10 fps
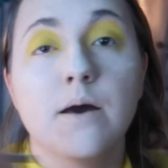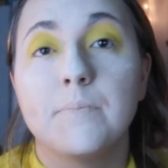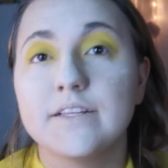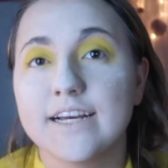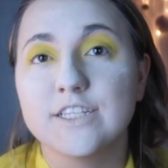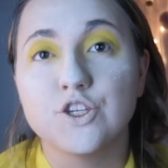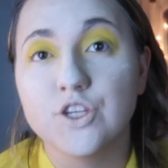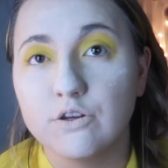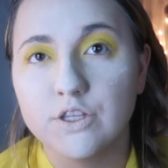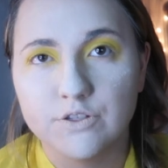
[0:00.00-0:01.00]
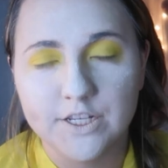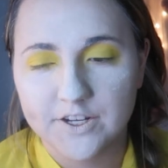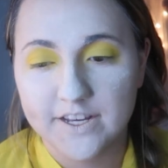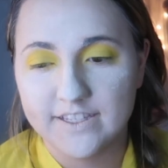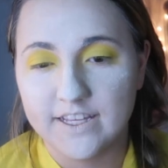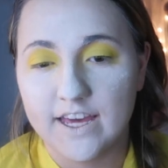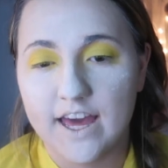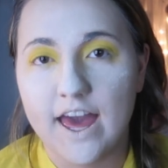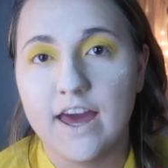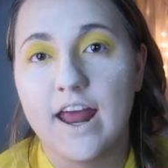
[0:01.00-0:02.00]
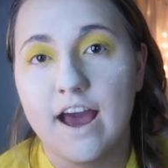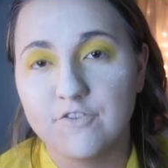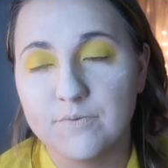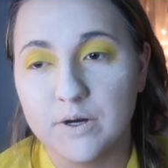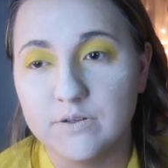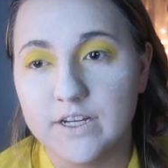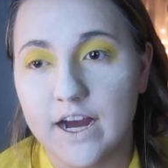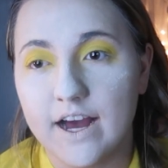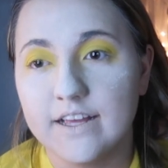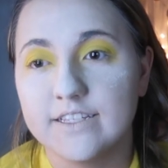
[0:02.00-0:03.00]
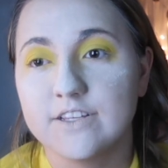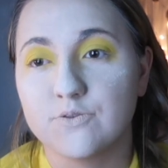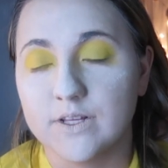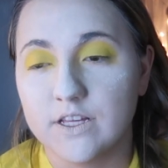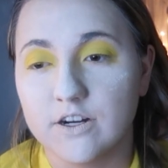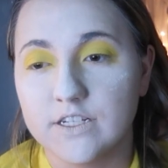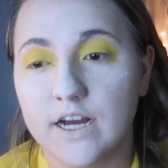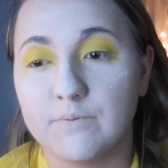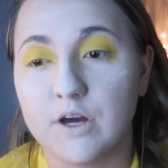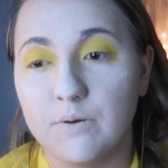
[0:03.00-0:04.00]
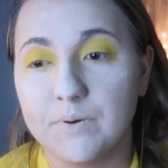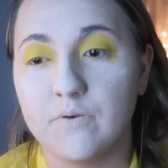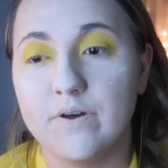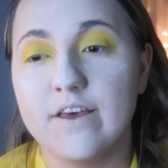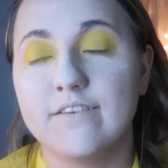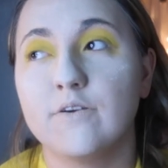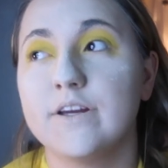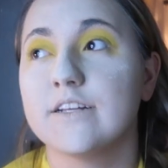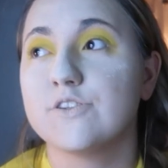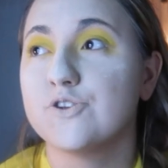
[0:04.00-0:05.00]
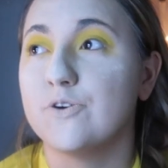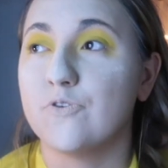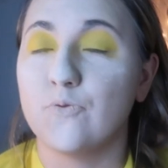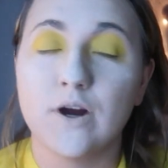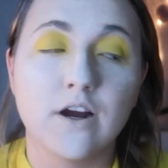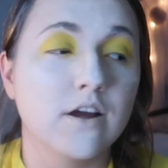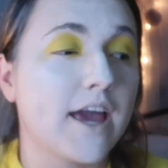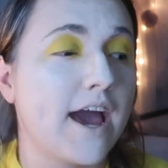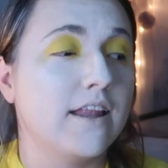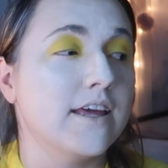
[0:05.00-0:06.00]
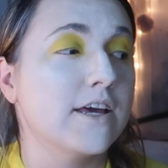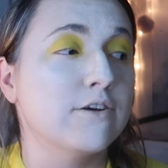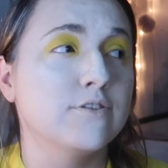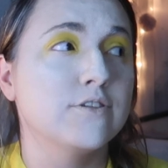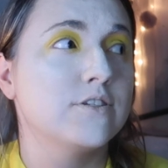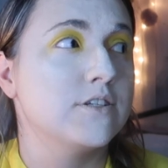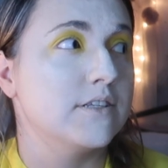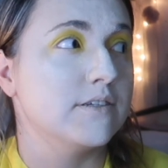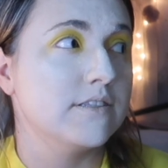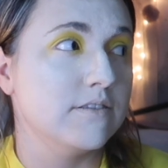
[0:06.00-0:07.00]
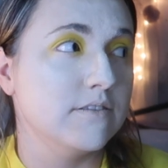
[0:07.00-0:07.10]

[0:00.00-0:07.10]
but he takes it so seriously. And after Beau dies, he has a really hard time coping with it, so he doesn't show up for work. Elle goes to the